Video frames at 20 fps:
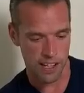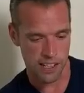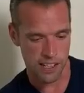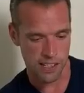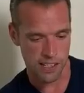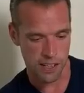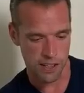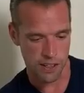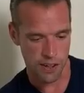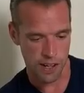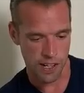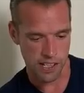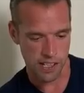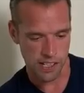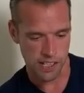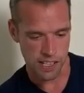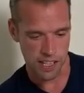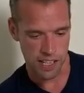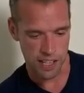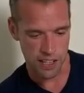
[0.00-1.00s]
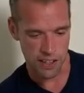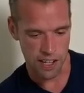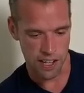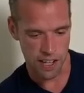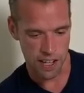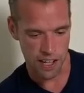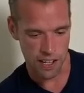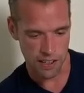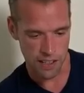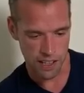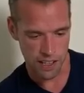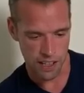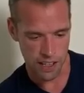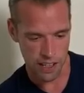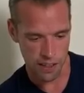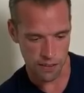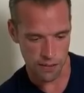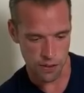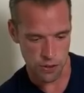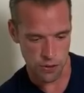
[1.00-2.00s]
It's so great to see you here. Thank
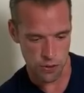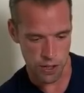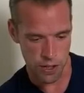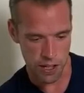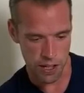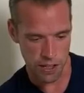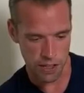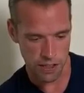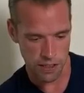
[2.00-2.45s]
you for joining.